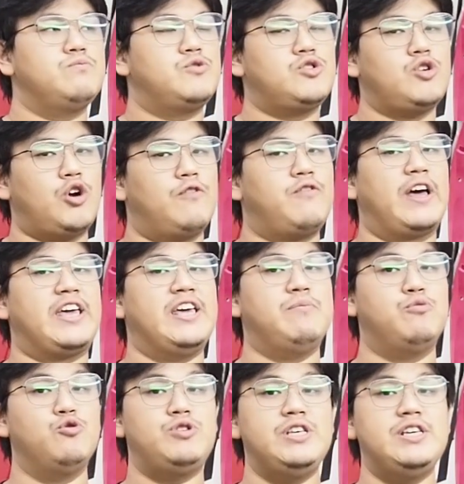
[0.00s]
sort of like a
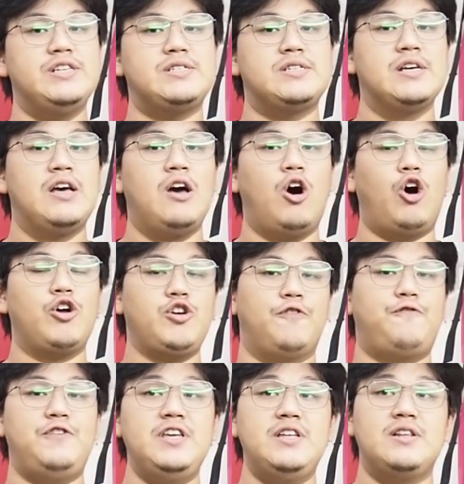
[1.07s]
booties on your
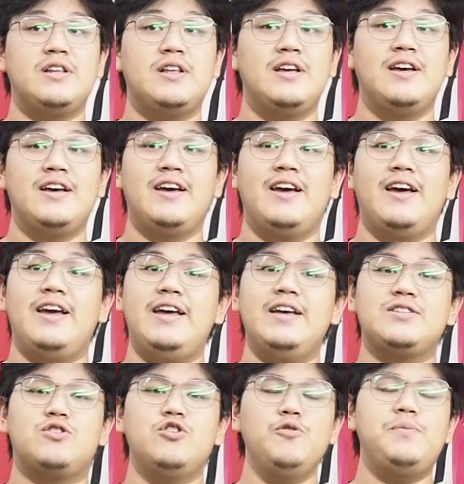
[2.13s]
feet
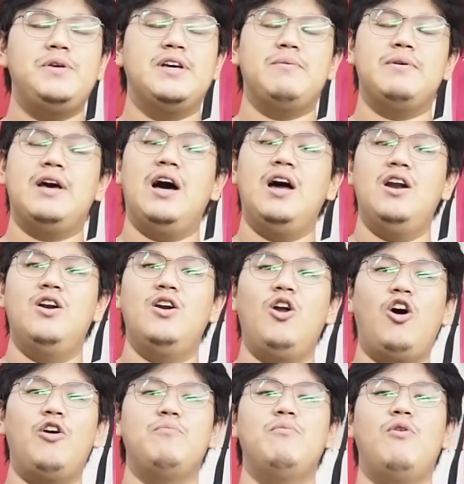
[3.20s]
is going to be a
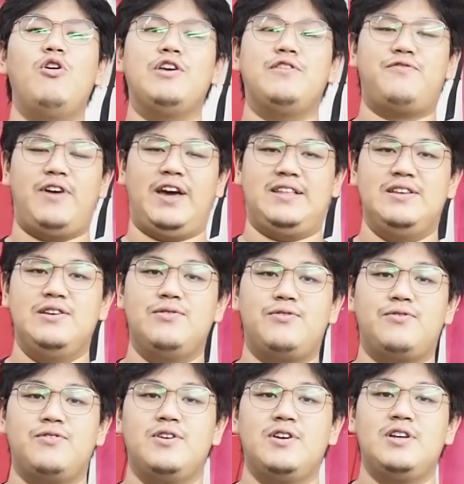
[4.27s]
lot more
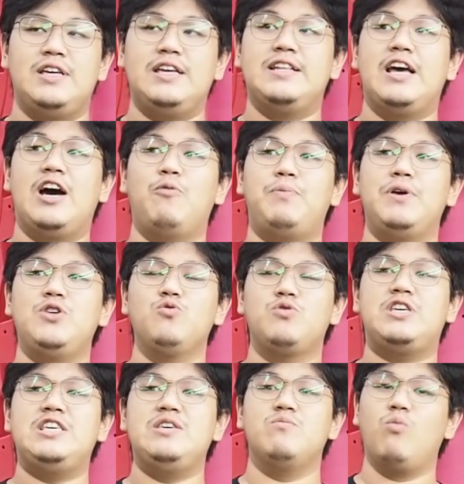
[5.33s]
effective in helping you
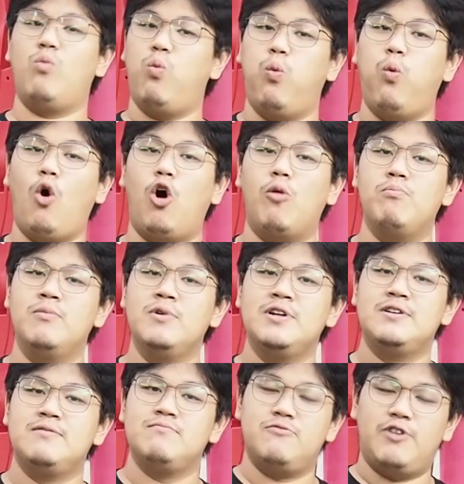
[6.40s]
keep warm,
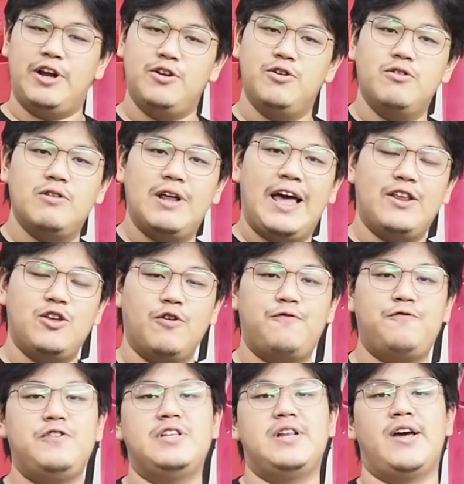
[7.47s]
right, at your
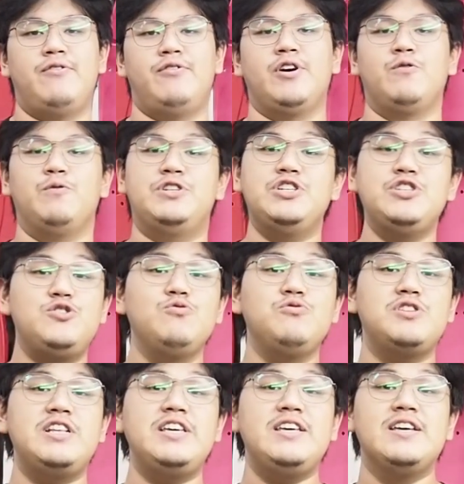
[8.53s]
feet area, which is
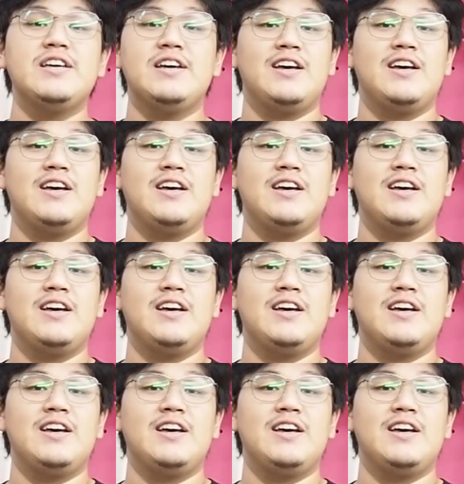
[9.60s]
usually